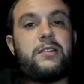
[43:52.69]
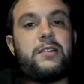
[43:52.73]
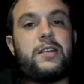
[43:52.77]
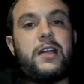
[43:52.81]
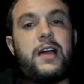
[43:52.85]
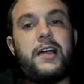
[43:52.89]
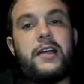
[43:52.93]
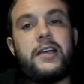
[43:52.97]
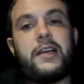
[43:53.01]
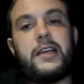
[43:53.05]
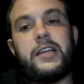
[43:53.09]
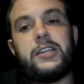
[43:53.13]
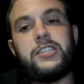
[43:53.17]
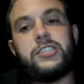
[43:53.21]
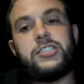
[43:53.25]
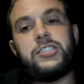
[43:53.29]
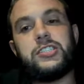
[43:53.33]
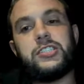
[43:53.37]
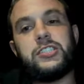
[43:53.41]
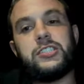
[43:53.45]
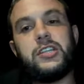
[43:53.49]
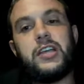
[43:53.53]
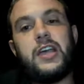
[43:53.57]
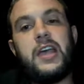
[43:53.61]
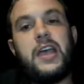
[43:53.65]
Like, it's
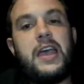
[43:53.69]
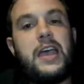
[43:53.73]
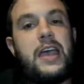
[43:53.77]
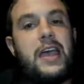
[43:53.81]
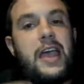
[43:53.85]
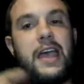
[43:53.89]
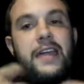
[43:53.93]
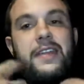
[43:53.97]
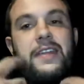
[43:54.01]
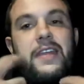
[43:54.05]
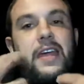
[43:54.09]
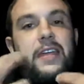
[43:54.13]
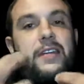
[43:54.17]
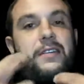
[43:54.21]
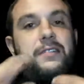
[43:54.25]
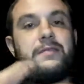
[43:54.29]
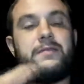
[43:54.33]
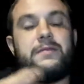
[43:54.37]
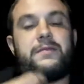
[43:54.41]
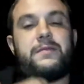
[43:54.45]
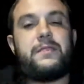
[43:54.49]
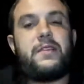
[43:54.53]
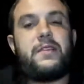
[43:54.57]
just, and then